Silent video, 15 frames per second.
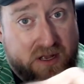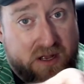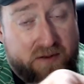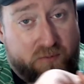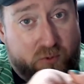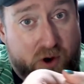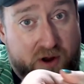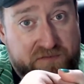
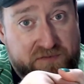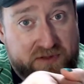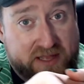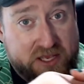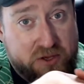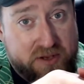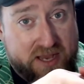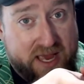Roughly,
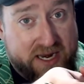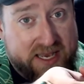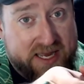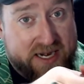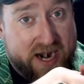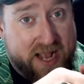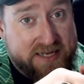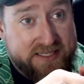you can kind of get
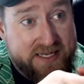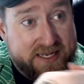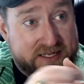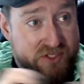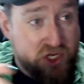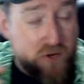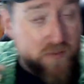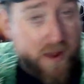an idea,
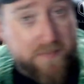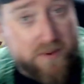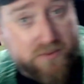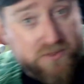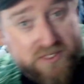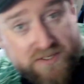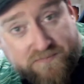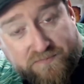so you might be
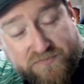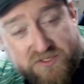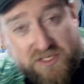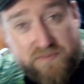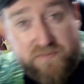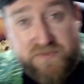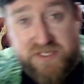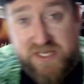able to